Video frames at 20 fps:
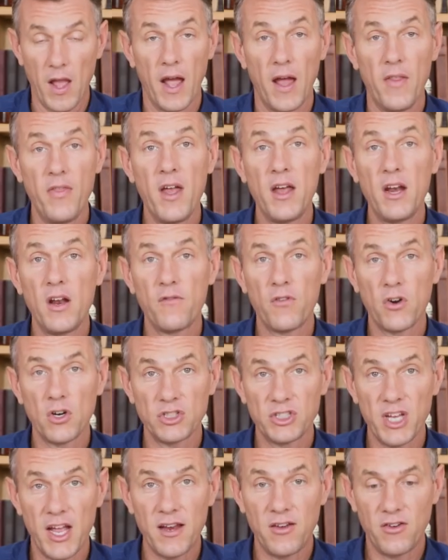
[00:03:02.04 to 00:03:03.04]
And then in
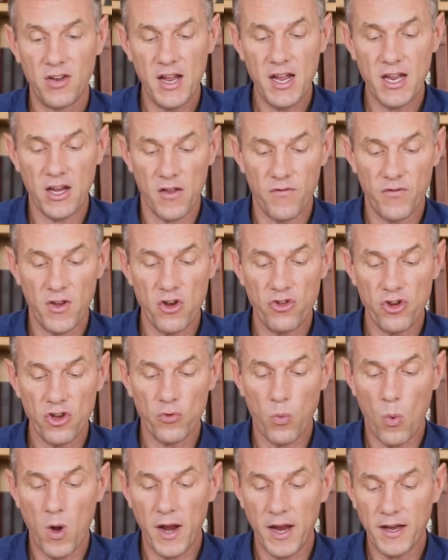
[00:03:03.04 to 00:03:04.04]
verse 18,
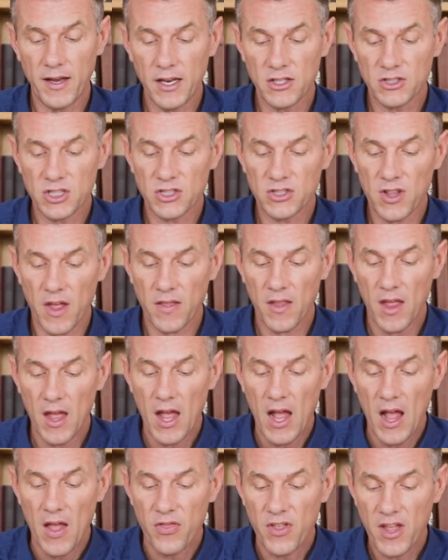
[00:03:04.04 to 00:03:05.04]
Ephesians 1:18, says that
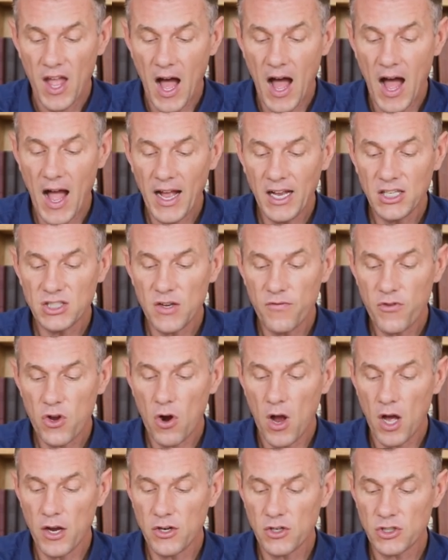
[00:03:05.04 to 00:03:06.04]
the eyes of
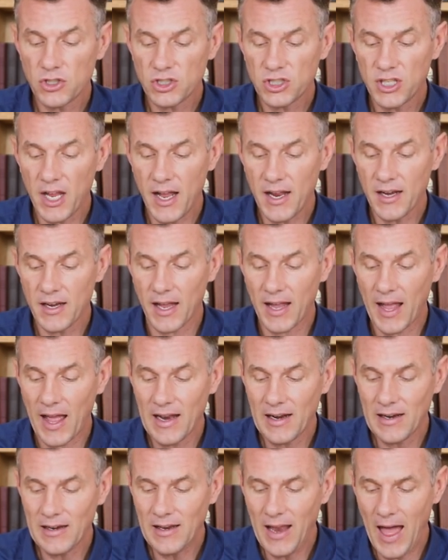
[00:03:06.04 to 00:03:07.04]
your understanding
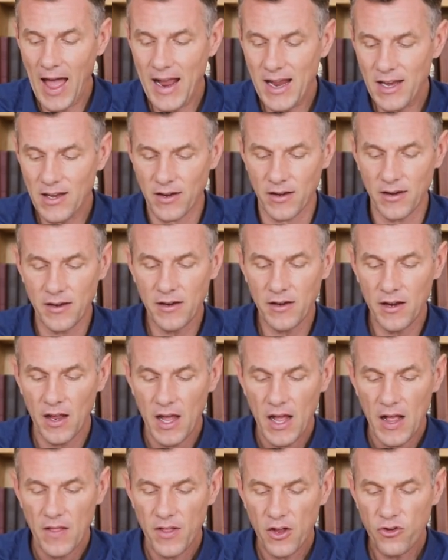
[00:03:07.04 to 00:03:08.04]
enlightened,
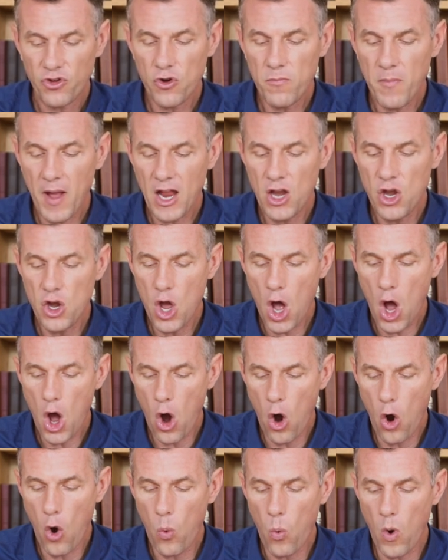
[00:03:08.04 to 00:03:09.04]
that you may
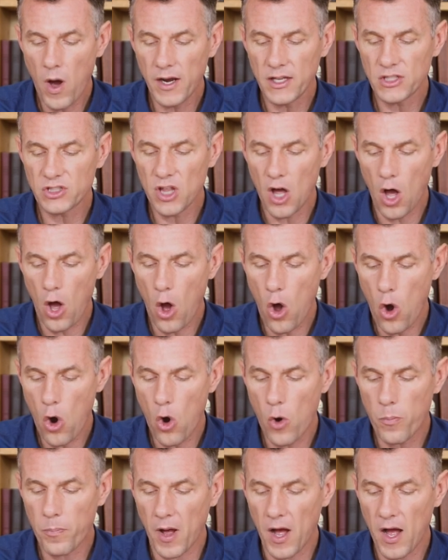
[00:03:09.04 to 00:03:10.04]
know what is the
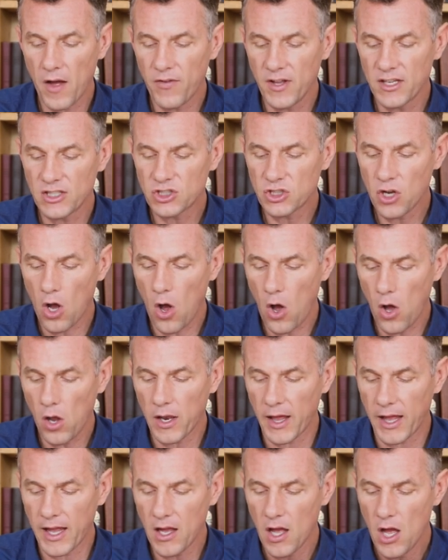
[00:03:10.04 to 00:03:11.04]
hope of his
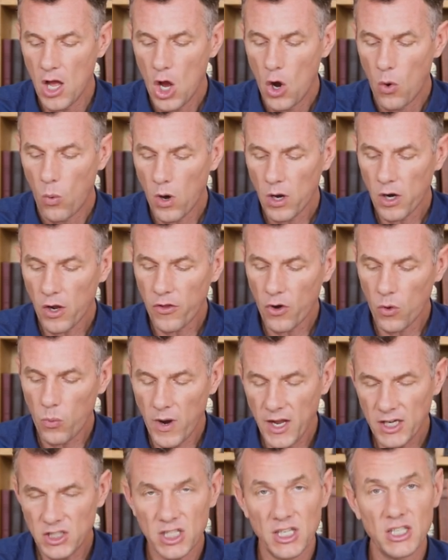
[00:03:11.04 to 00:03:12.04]
calling, what are the
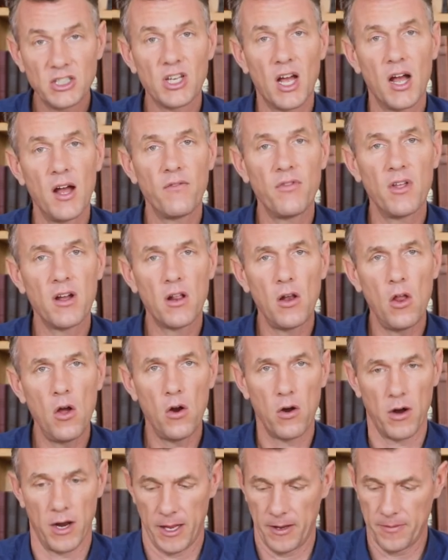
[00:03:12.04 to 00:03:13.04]
riches of the
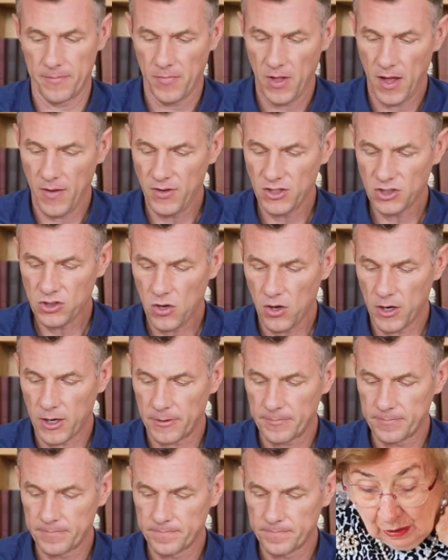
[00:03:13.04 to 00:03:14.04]
glory, of his glory.
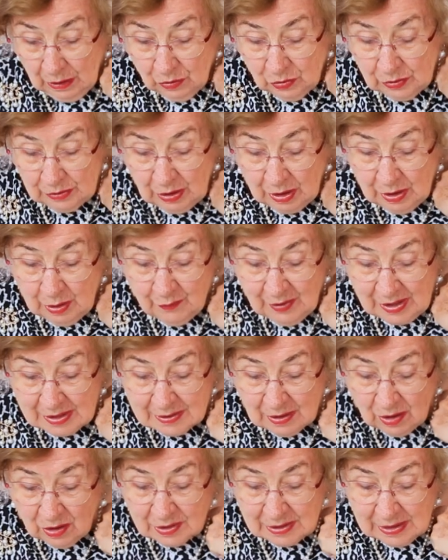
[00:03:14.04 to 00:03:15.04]
Und dann in
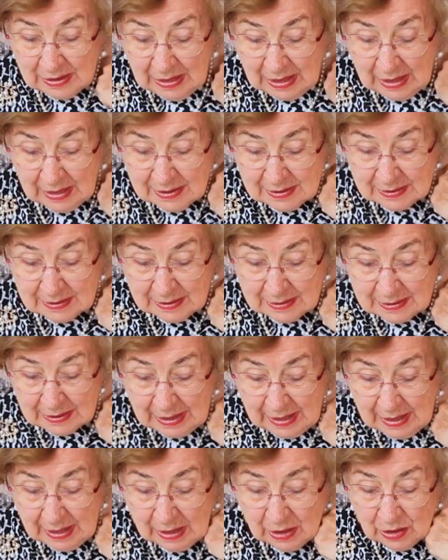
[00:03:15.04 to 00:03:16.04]
Vers 18 heißt es,
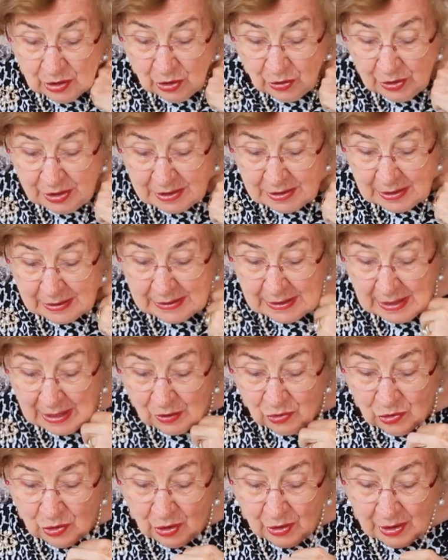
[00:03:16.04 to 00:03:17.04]
er erleuchtet die
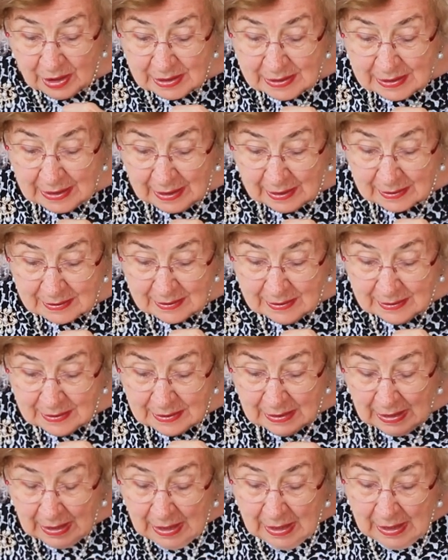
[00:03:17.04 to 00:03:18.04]
Augen eures Herzens,
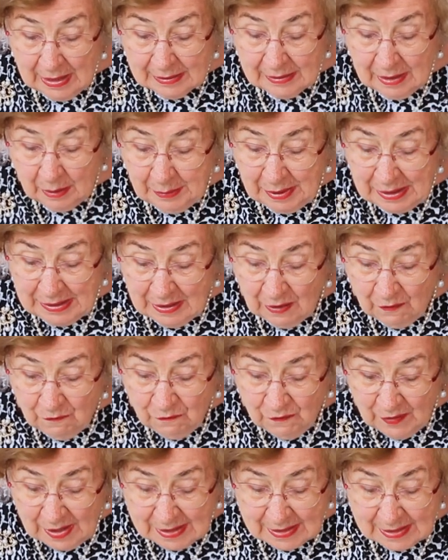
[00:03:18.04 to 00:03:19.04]
damit ihr
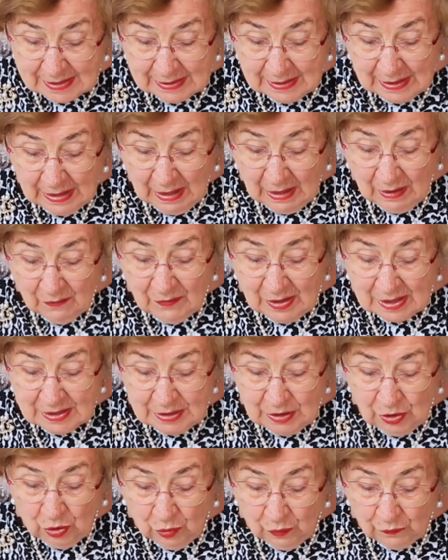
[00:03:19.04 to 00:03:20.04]
wisst, was
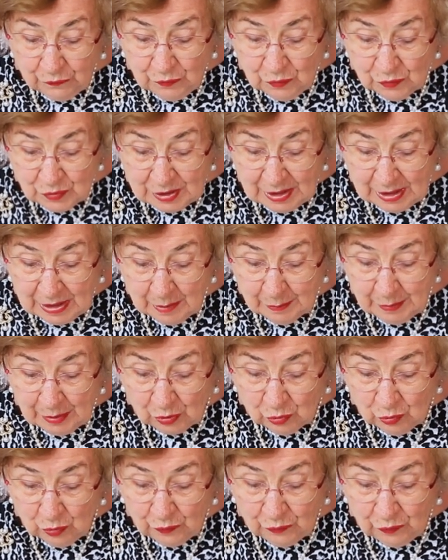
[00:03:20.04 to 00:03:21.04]
die Hoffnung seiner
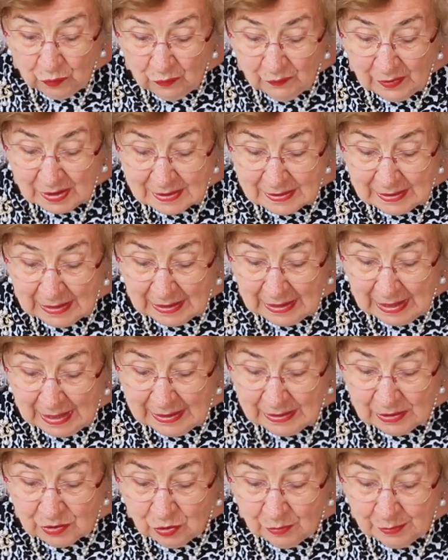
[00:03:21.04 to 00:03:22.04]
Berufung, was der
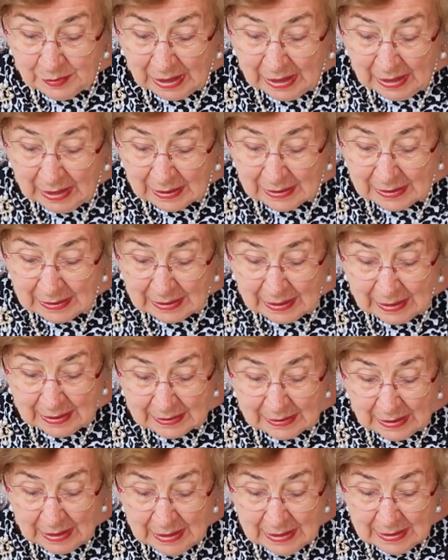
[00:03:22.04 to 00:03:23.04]
Reichtum der
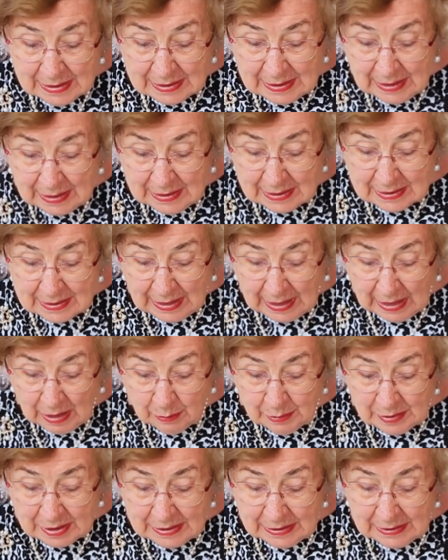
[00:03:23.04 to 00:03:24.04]
Herrlichkeit seines
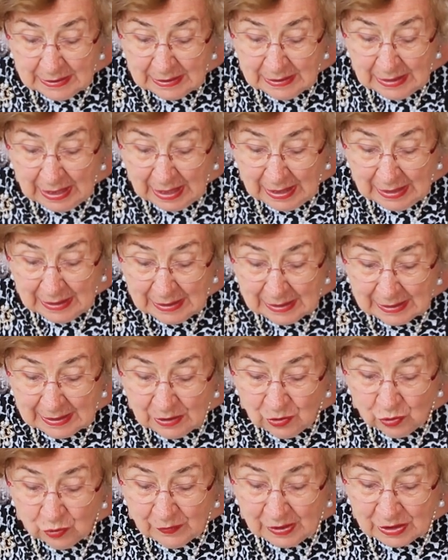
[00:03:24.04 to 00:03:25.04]
Erbes in den
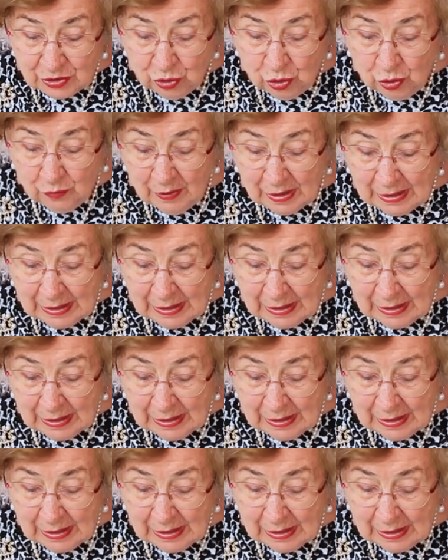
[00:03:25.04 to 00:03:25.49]
Heiligen und was die